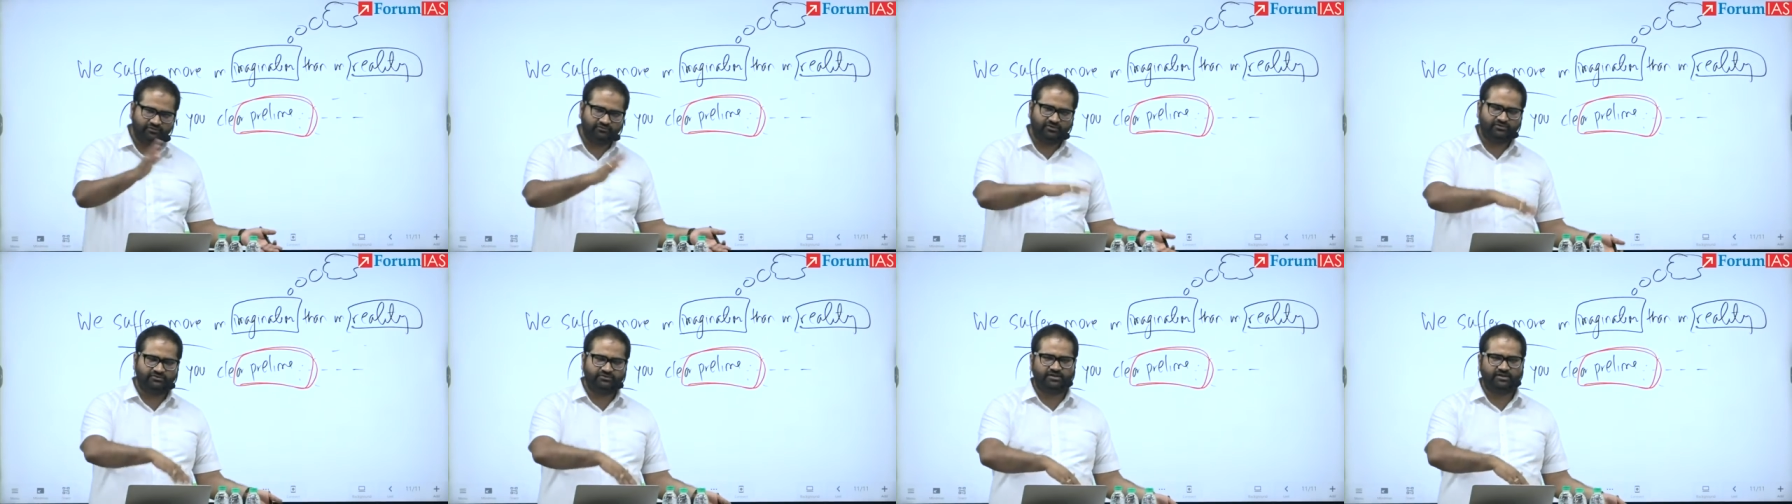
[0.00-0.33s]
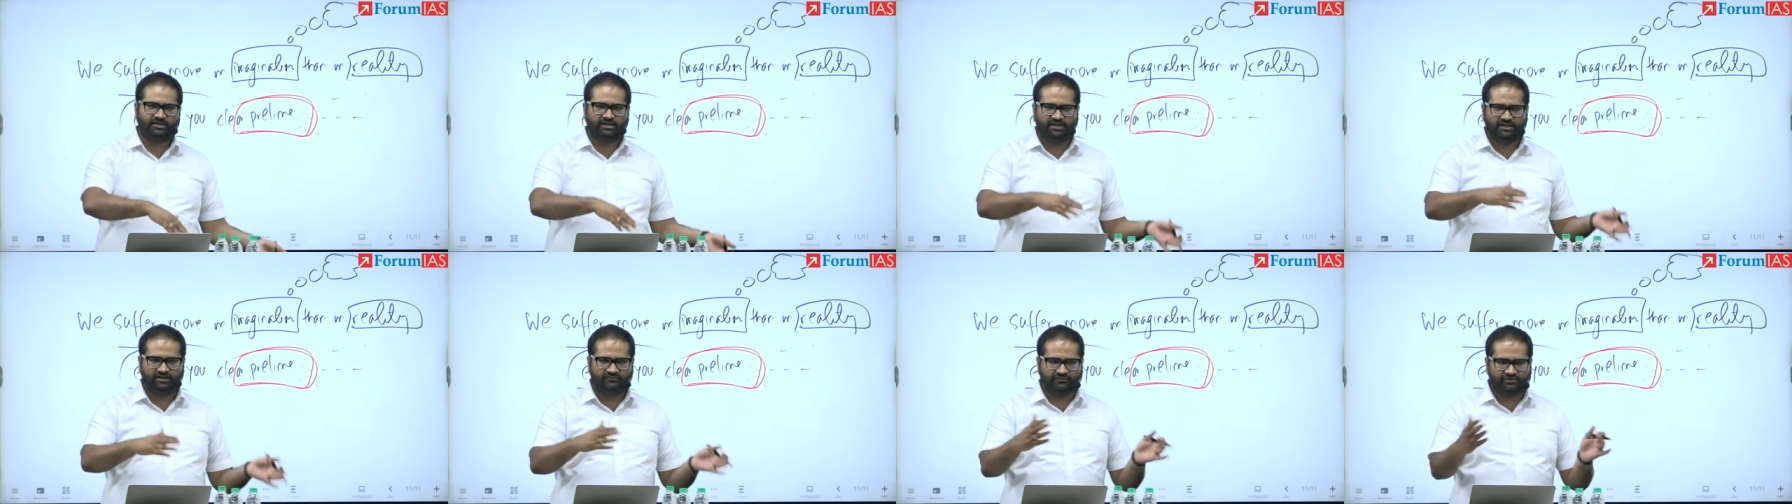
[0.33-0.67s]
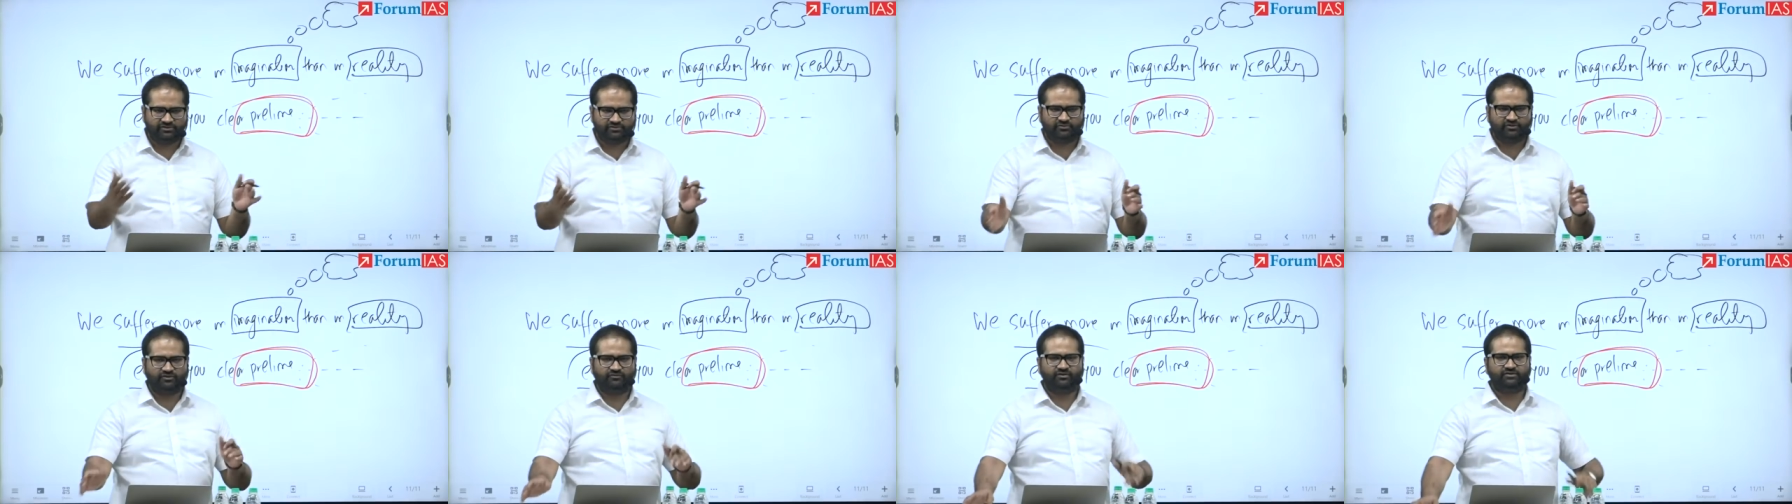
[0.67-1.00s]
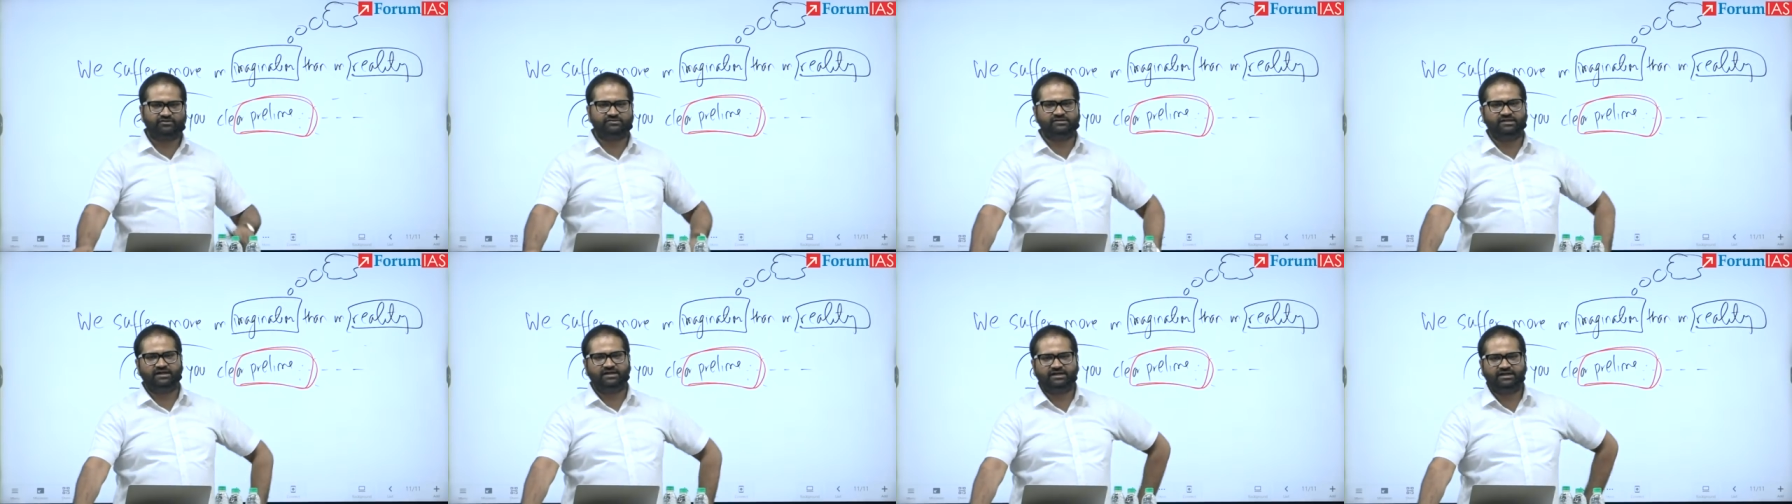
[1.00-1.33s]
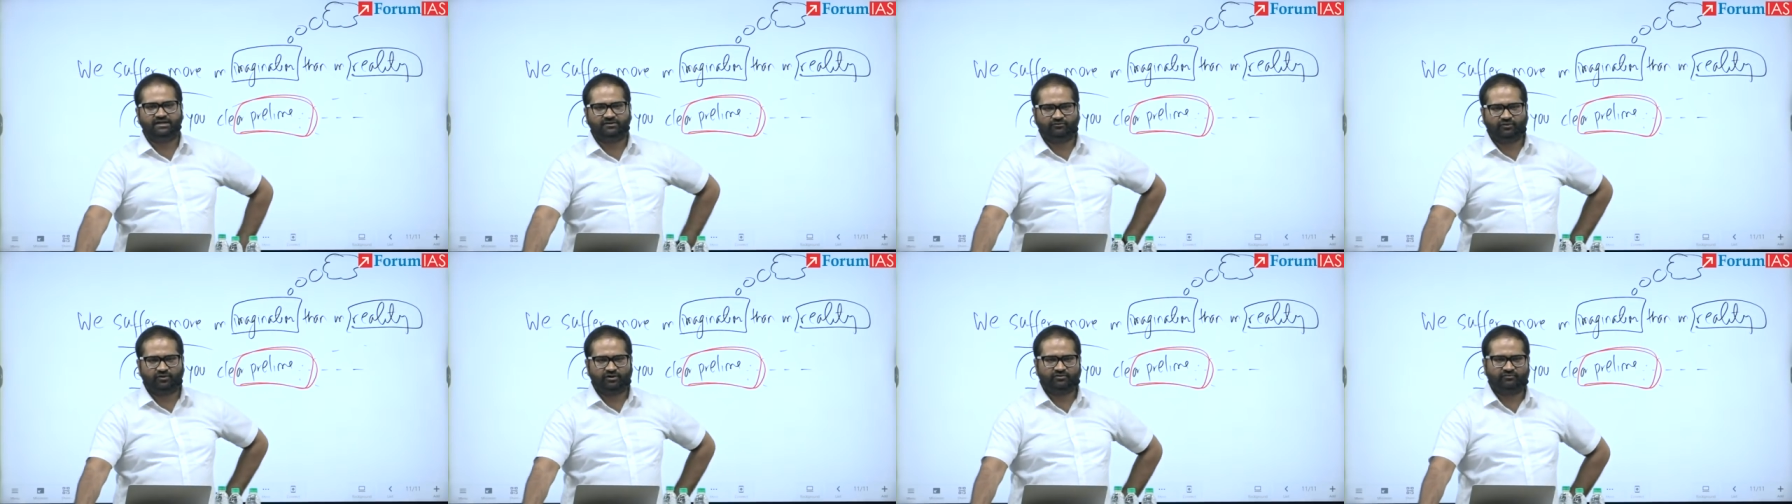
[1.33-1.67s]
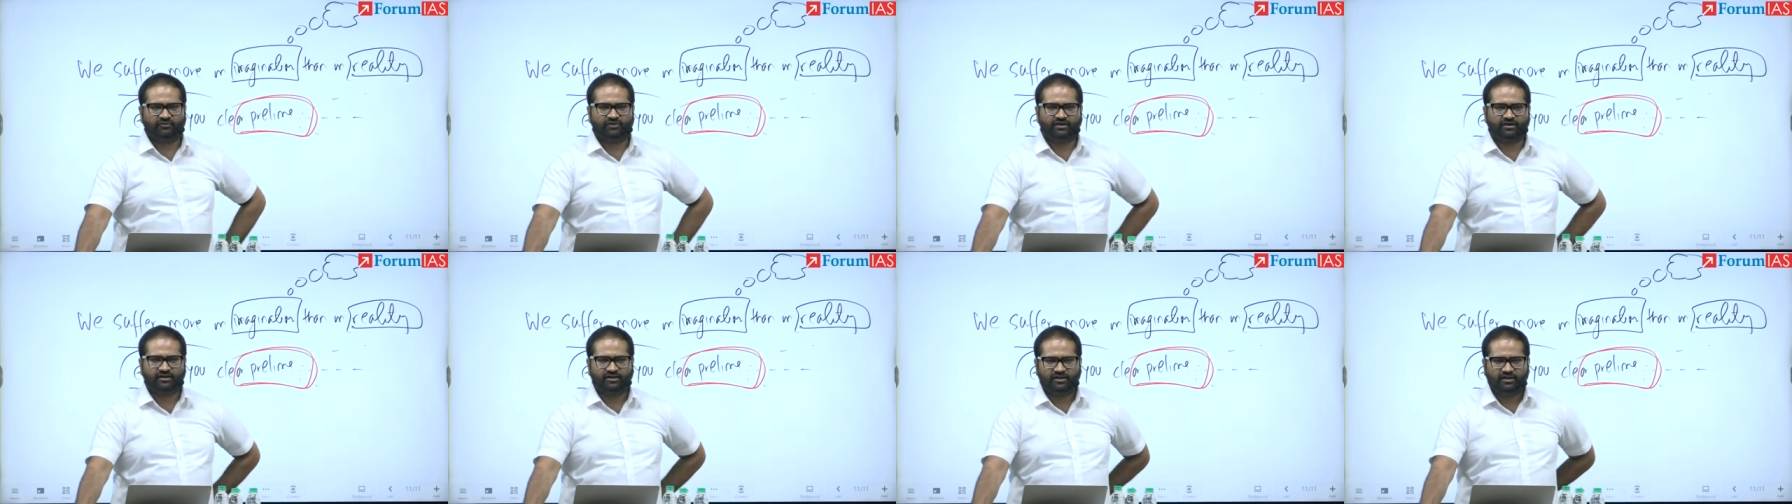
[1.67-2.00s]
was earlier, which one was later, what
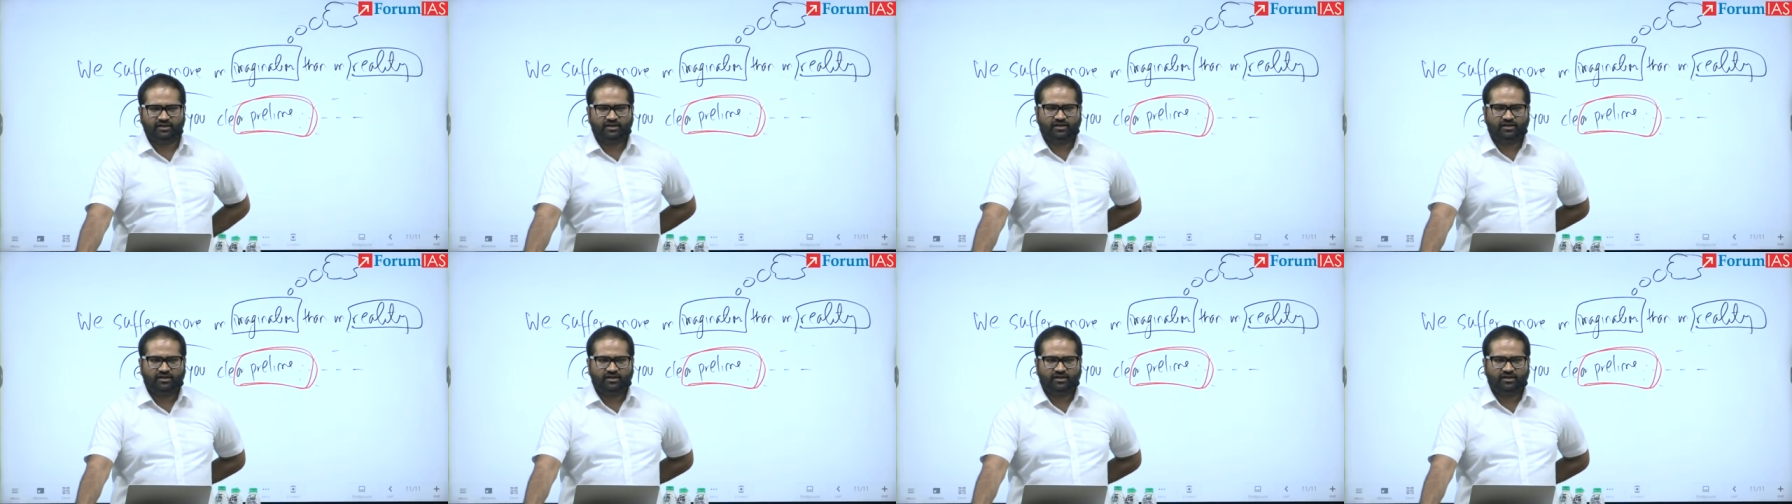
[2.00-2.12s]
were,